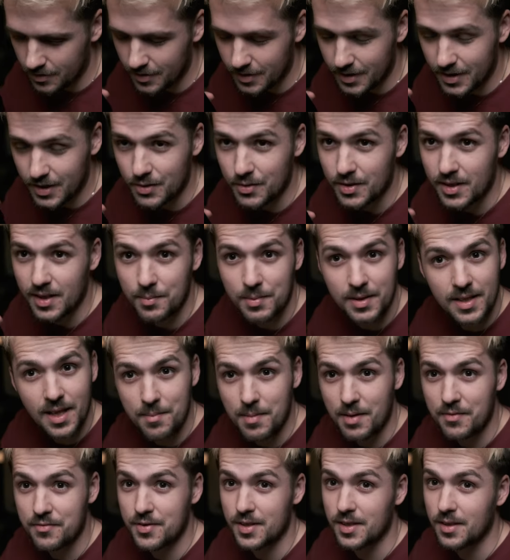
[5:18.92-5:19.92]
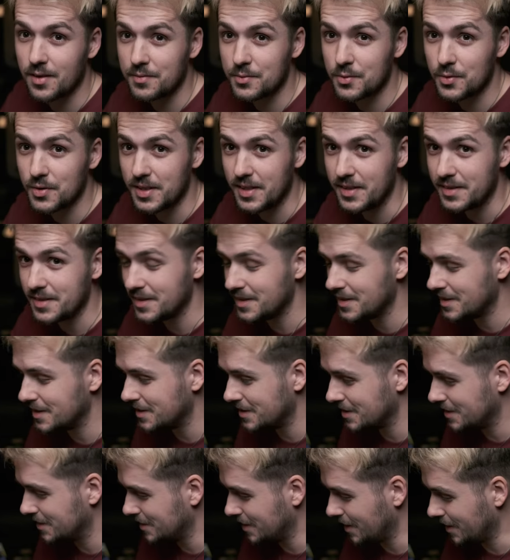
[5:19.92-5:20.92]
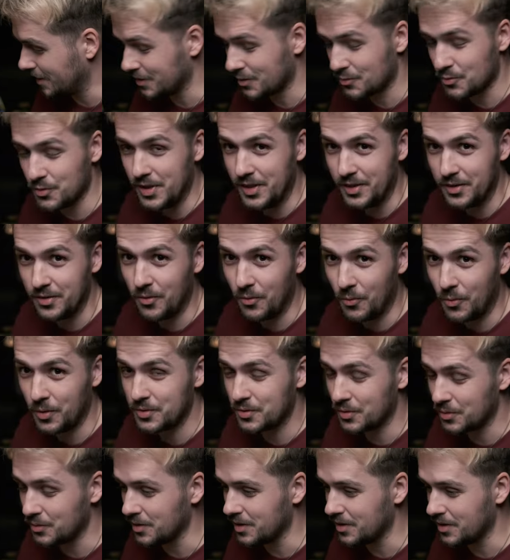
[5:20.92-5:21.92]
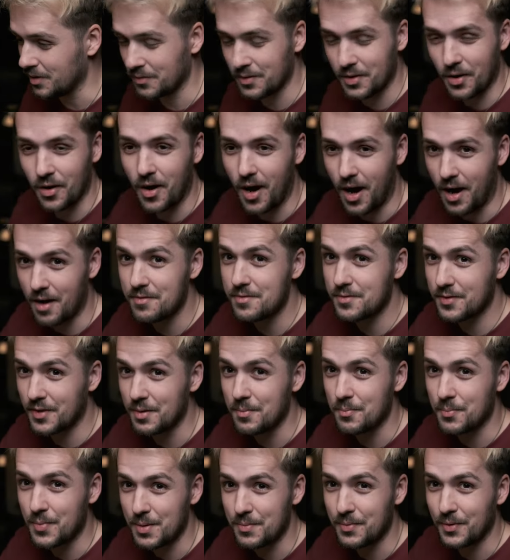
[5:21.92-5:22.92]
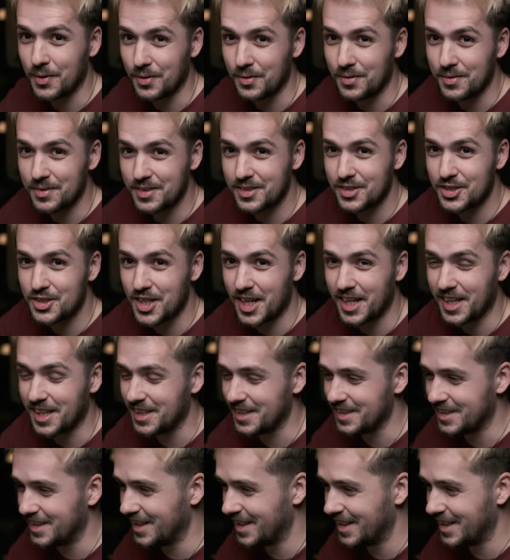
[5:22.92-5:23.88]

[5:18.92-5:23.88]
hear it a bit, I'm afraid of doing it. I really don't want to do it. I've seen people shaking